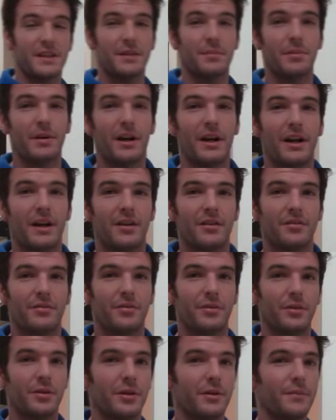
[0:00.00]
to keep an eye out
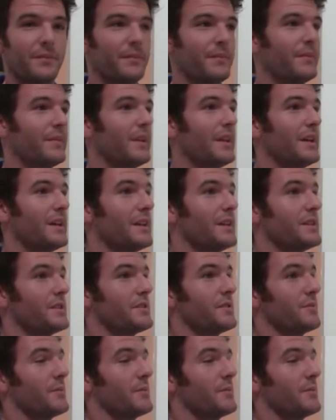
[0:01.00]
for is